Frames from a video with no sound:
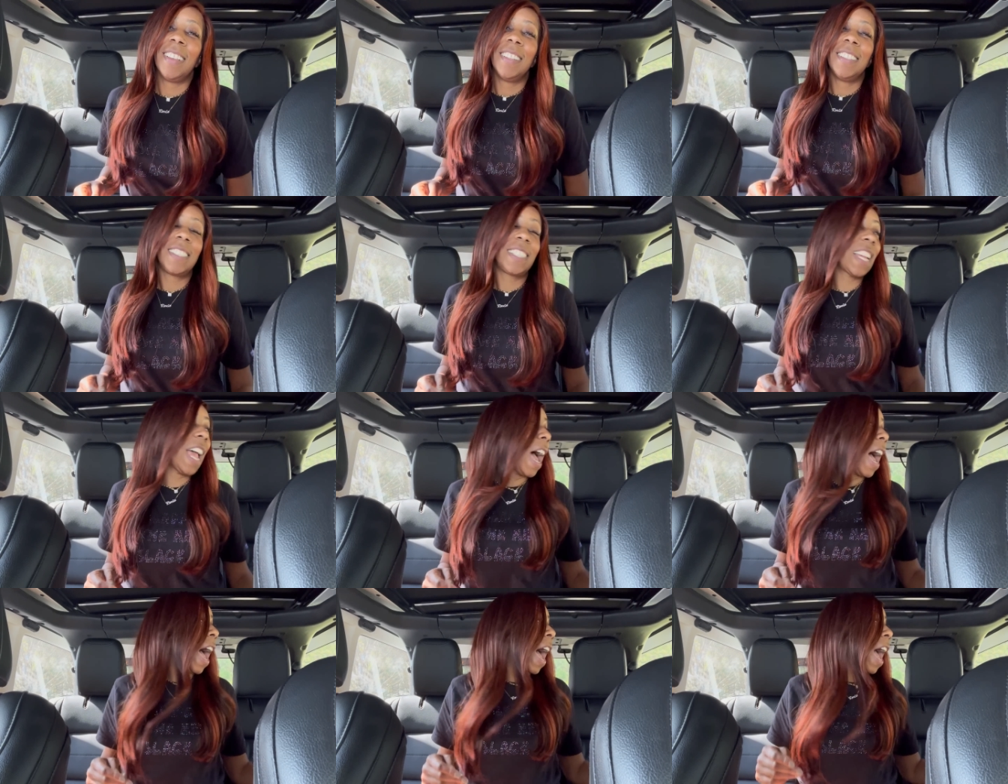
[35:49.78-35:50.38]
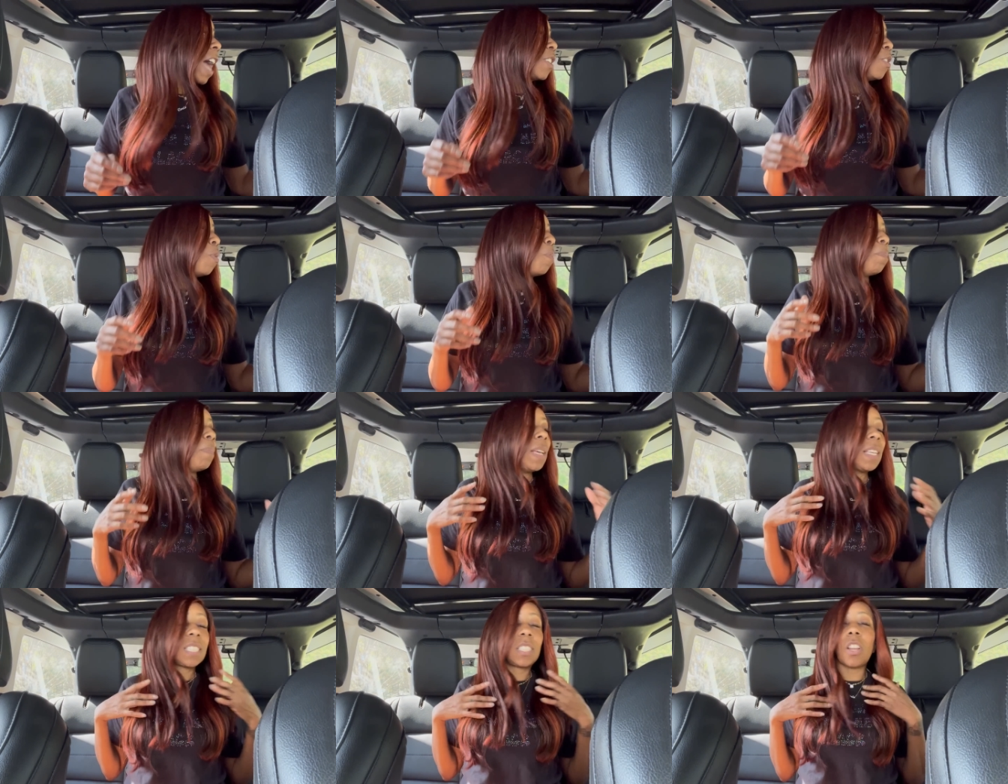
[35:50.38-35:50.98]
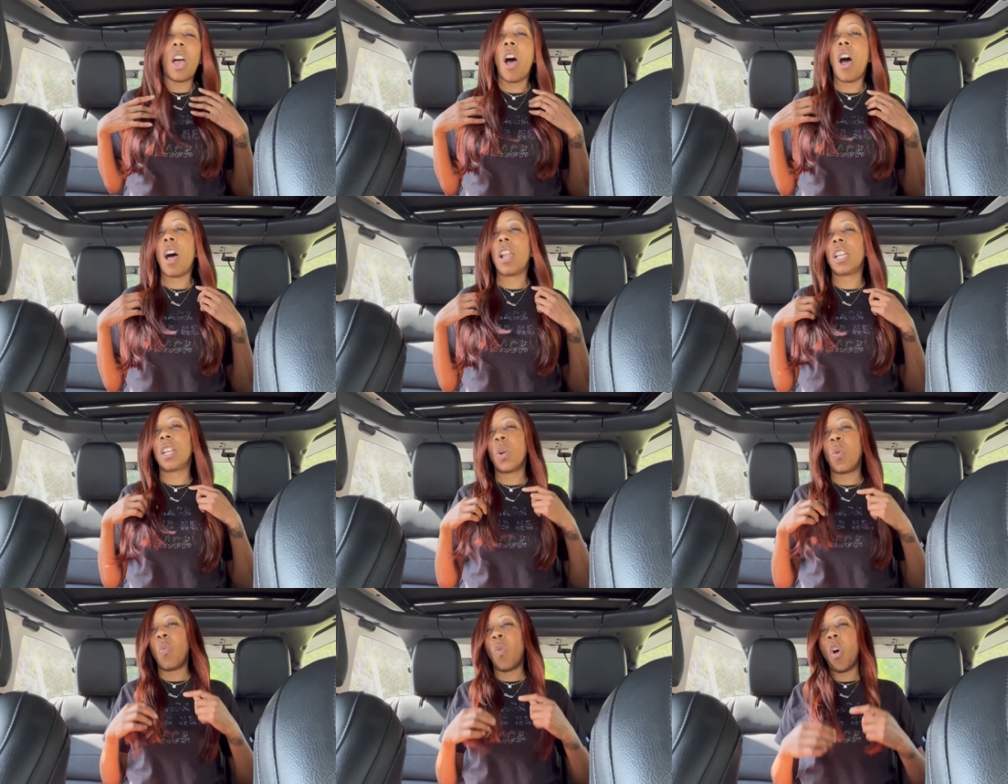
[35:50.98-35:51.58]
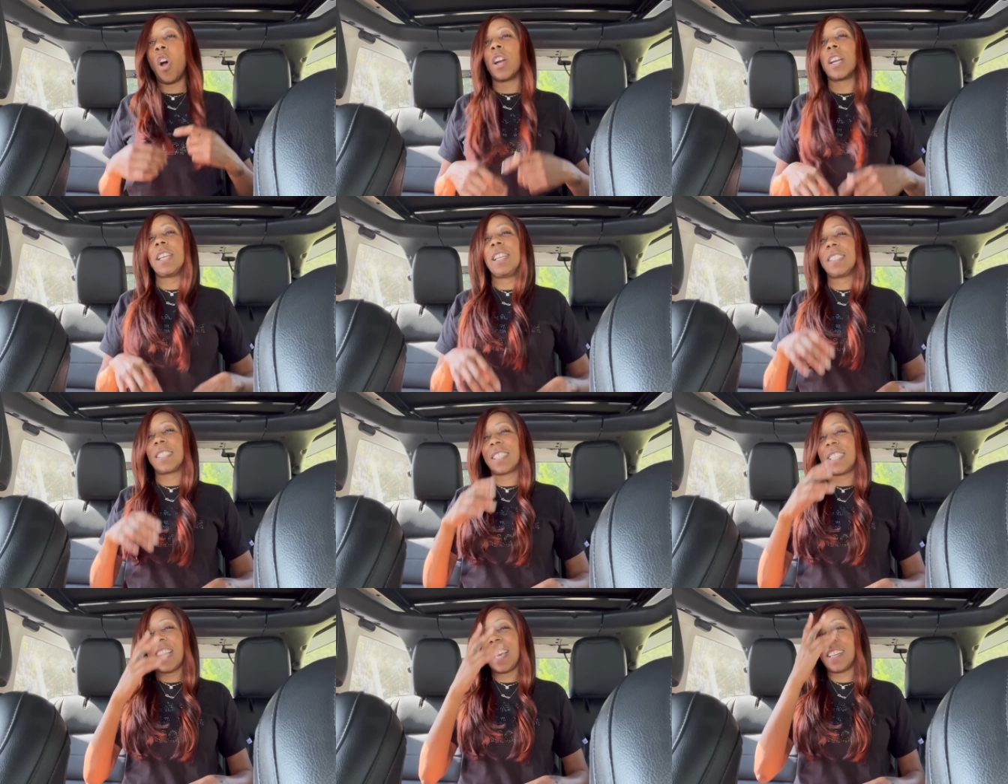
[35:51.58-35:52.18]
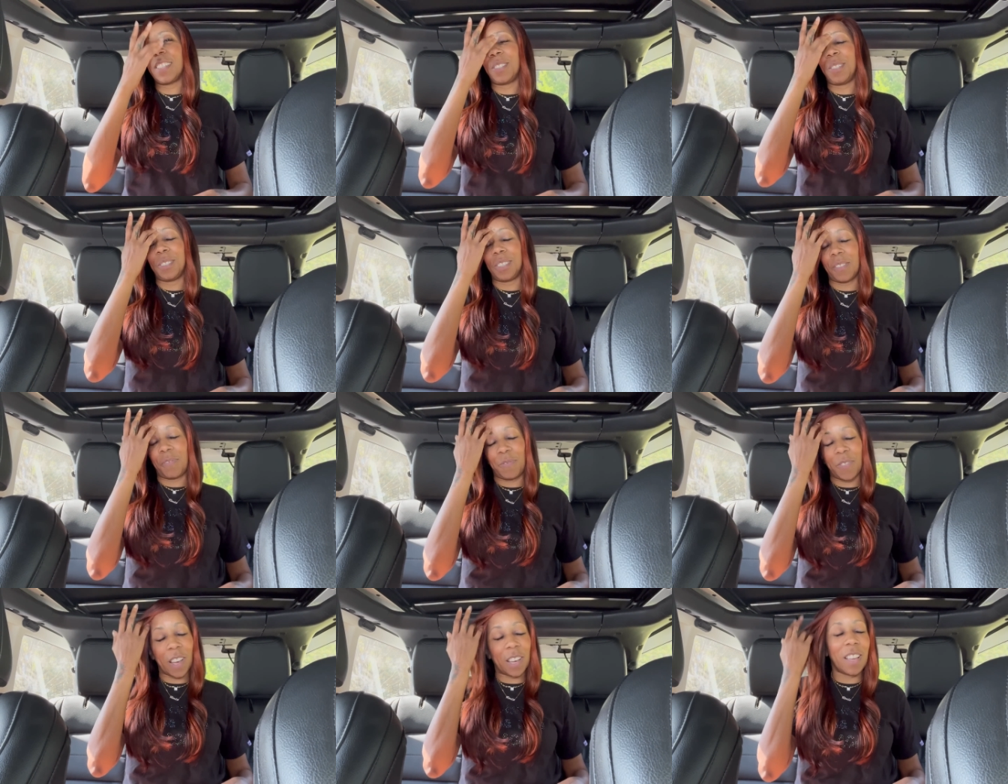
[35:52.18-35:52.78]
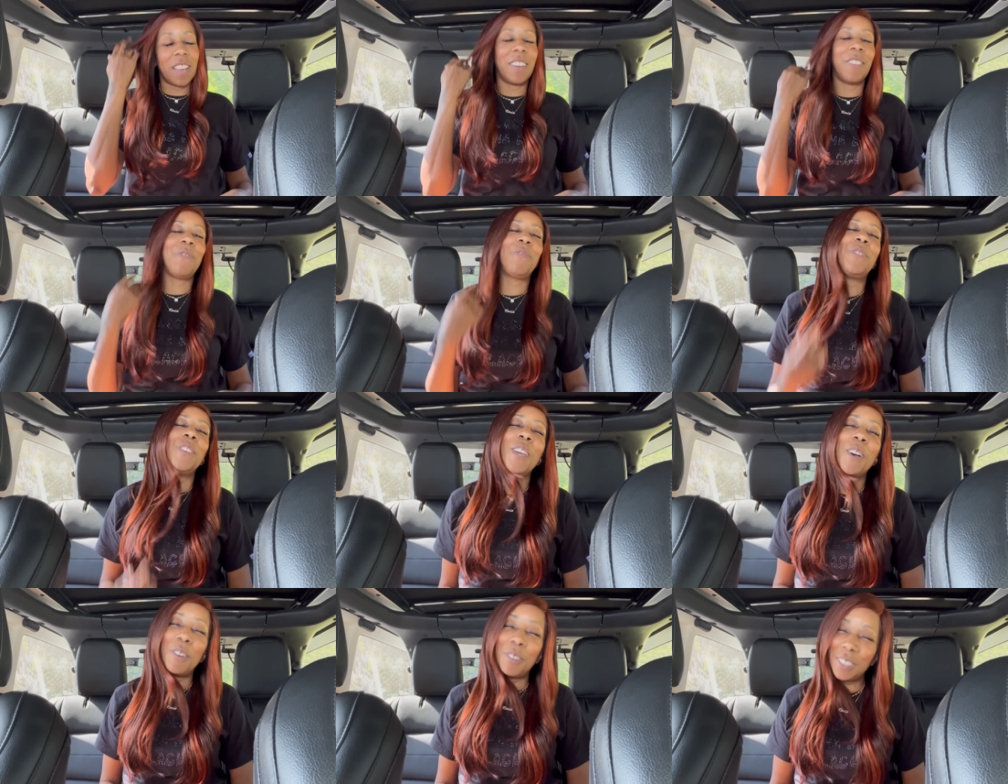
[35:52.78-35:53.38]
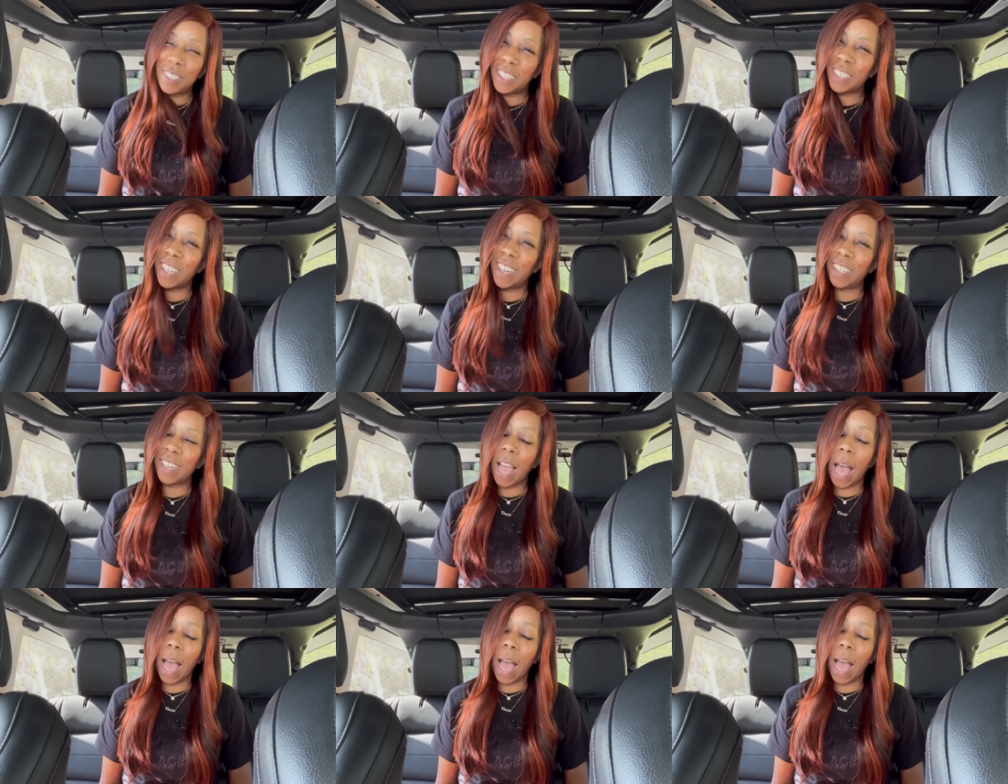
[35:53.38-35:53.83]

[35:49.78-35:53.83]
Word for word: Child, how you missed all of the warning signals? The fucking future.